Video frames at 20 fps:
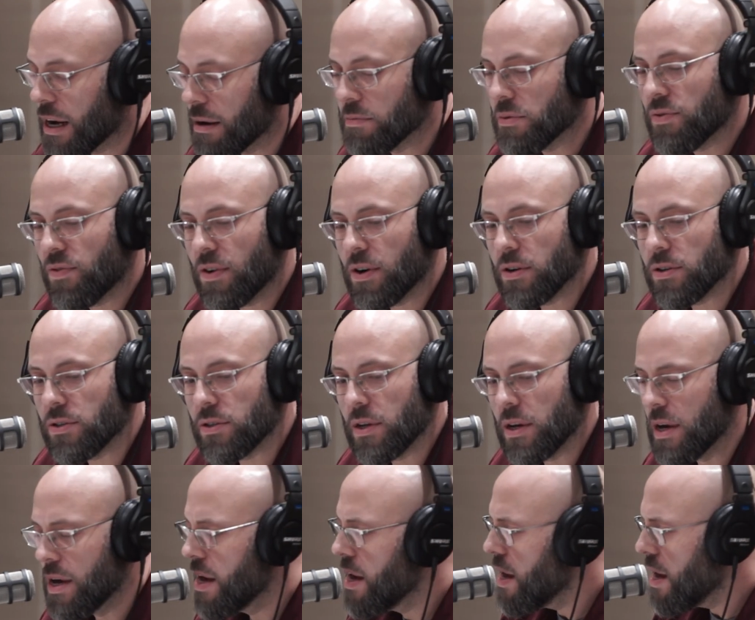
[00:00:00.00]
comes first.
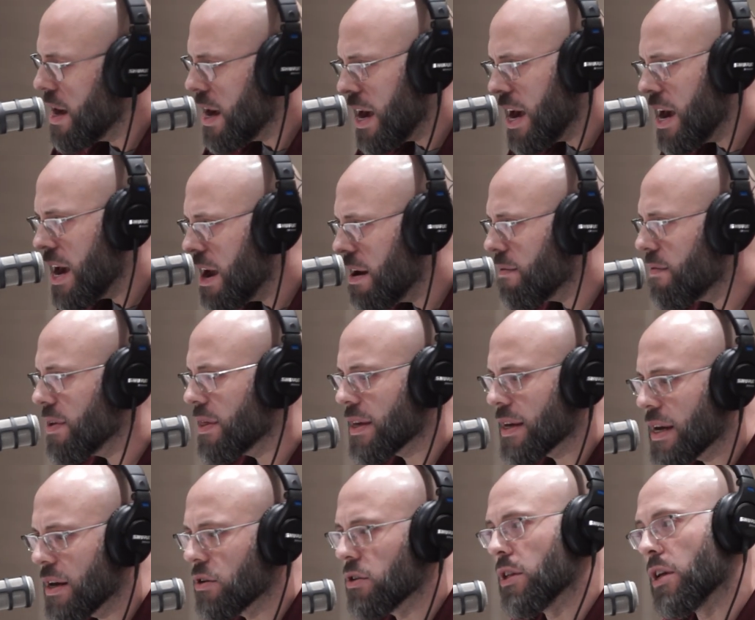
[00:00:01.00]

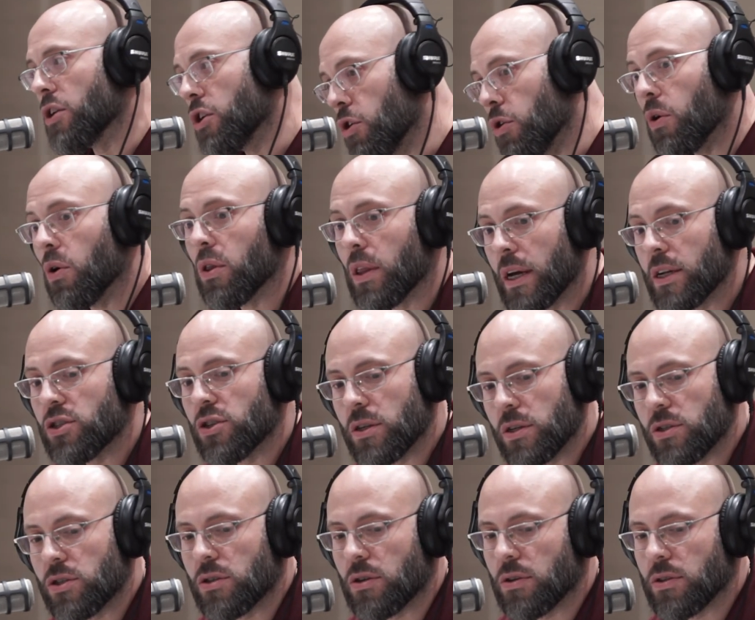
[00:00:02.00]
Everything else, like you don't let your
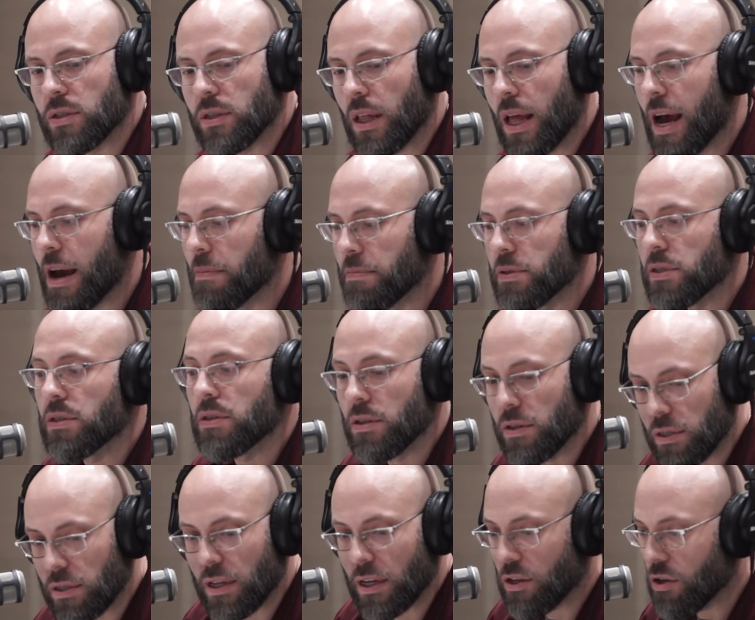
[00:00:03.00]
insurance lapse
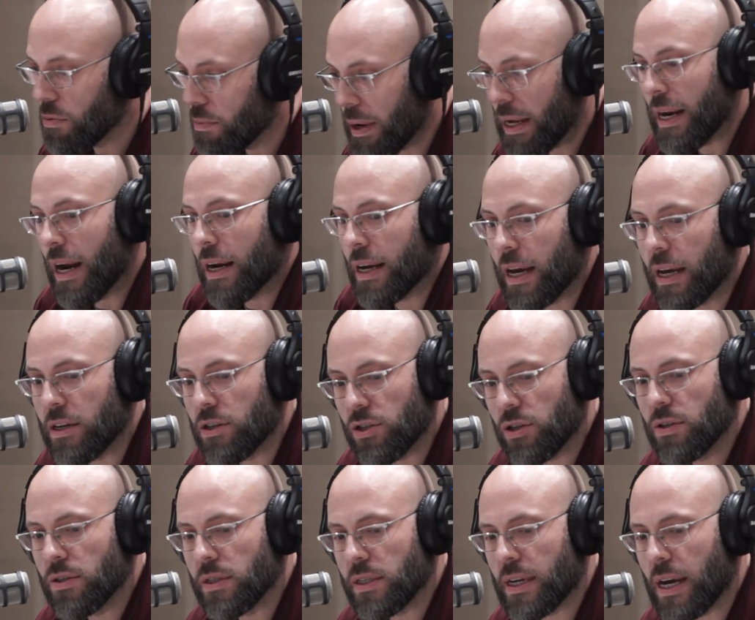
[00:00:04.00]
because then you may not get
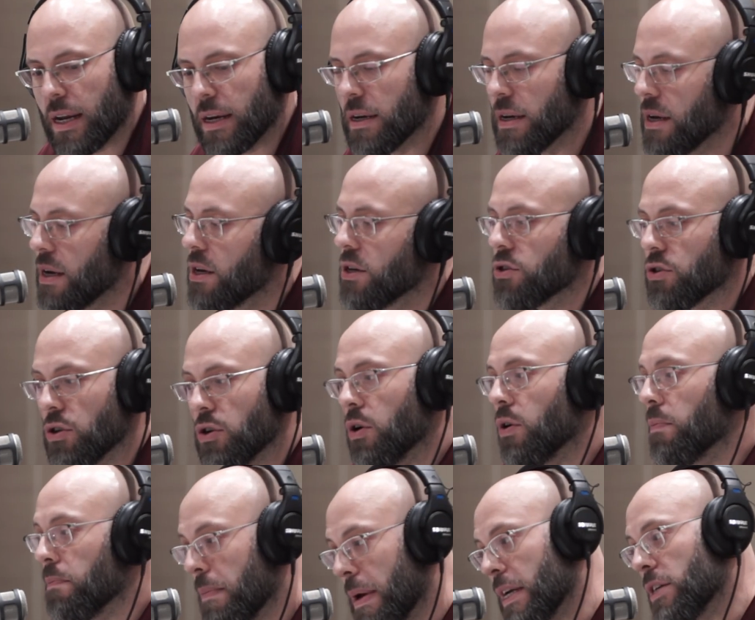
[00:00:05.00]
insurance again. So
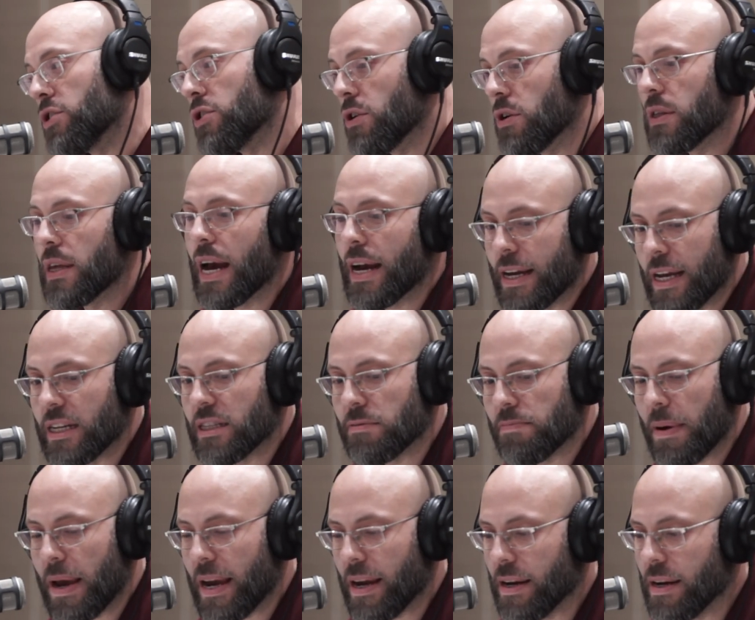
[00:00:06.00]
don't make sure that gets
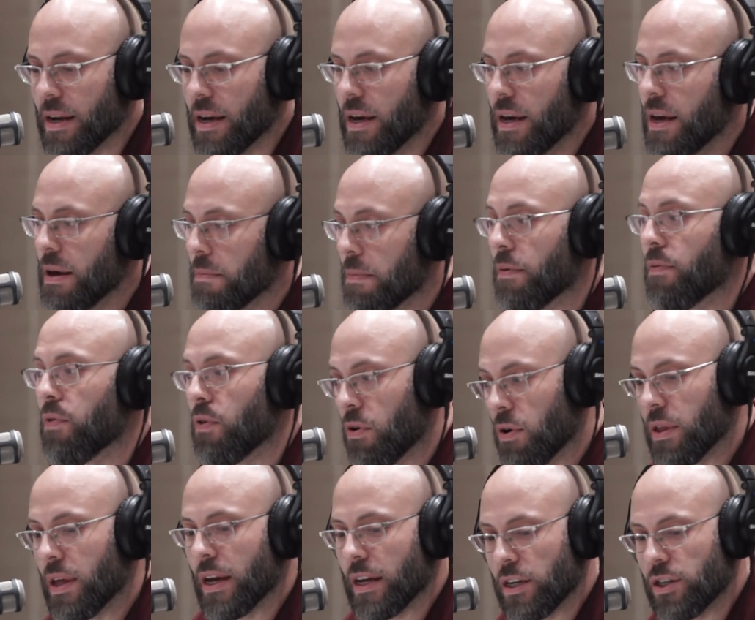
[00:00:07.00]
paid
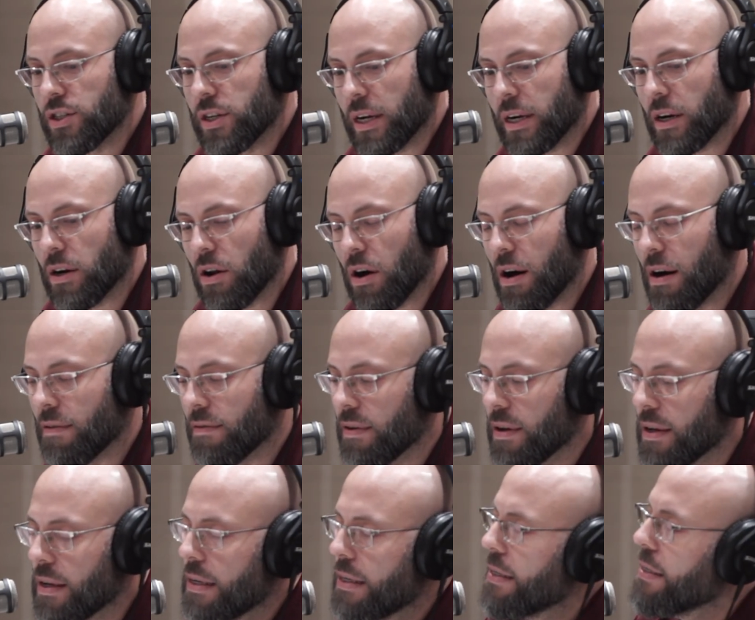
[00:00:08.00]
before they shut it off.
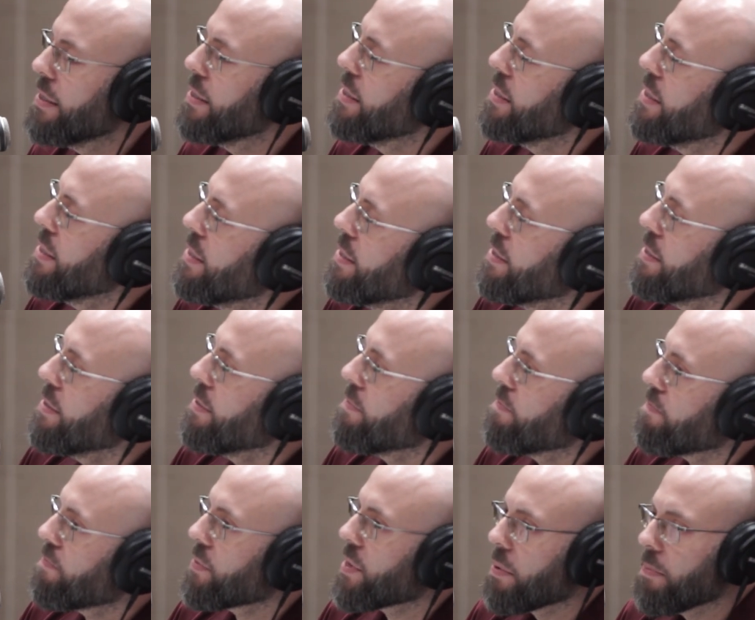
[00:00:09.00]

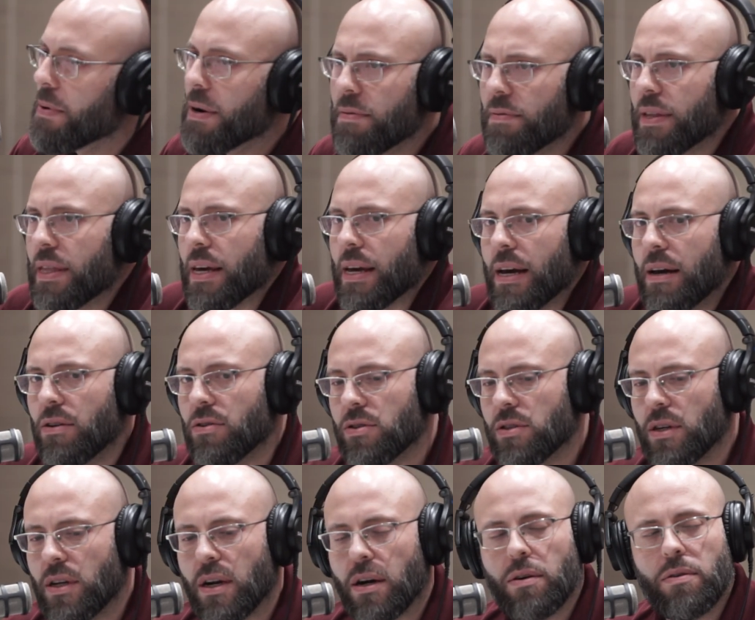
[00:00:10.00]
But everything
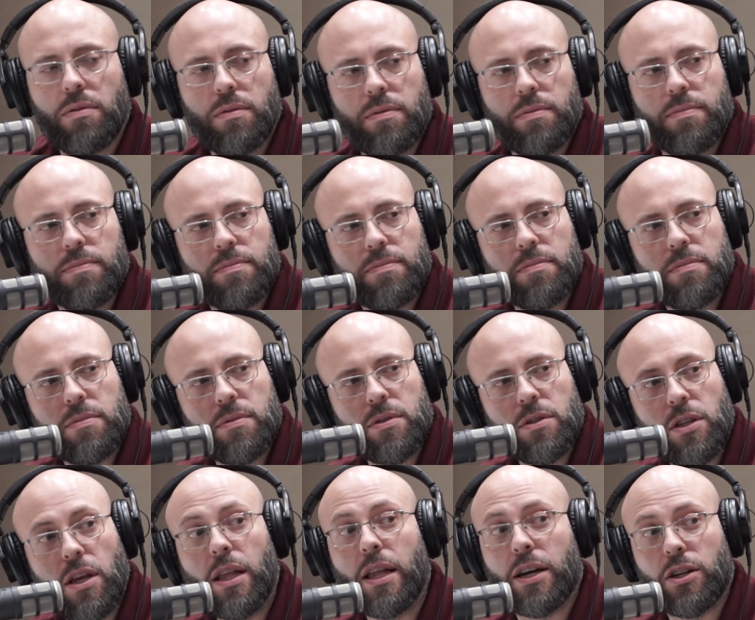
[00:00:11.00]
else, you know,
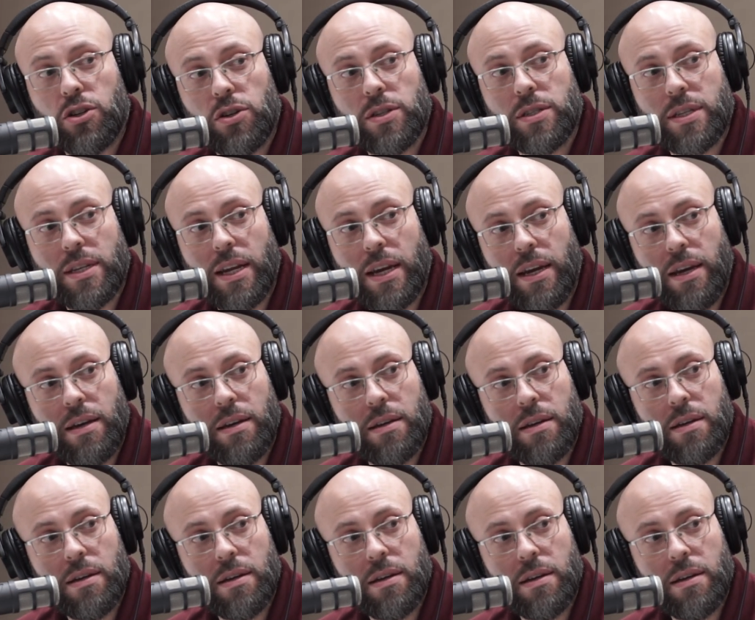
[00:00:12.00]
the electricity,